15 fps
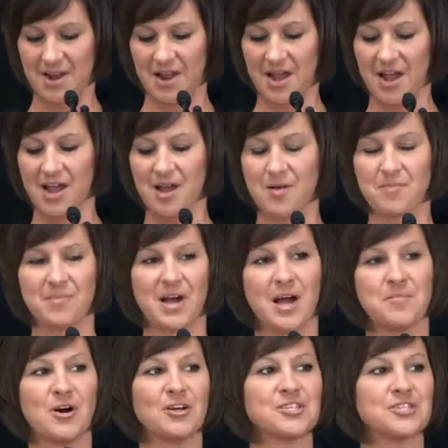
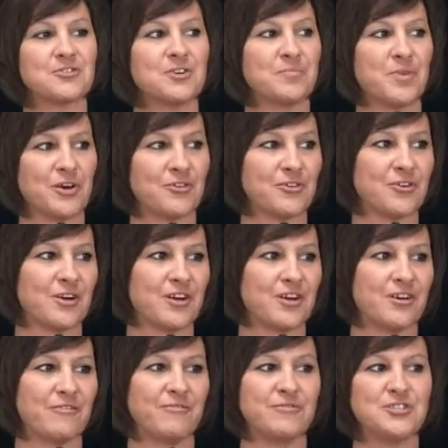I'm also a mother
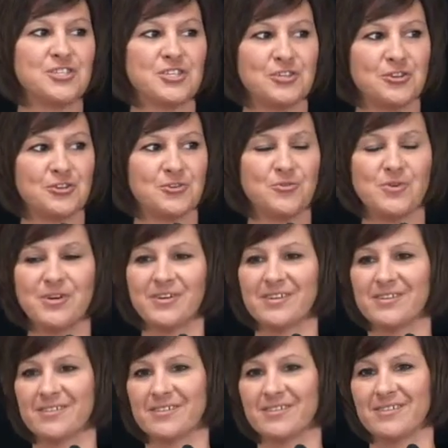of 2
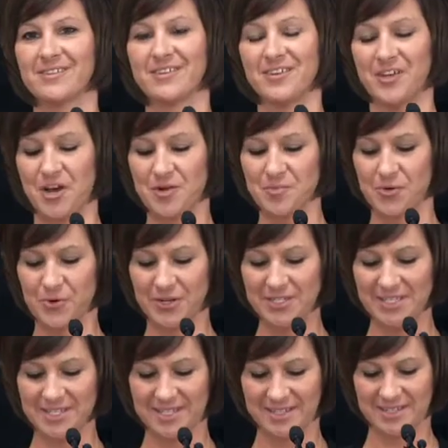young
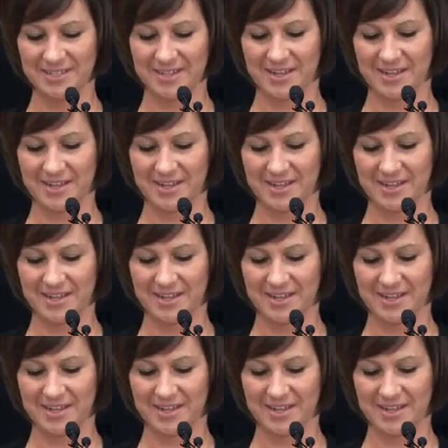boys.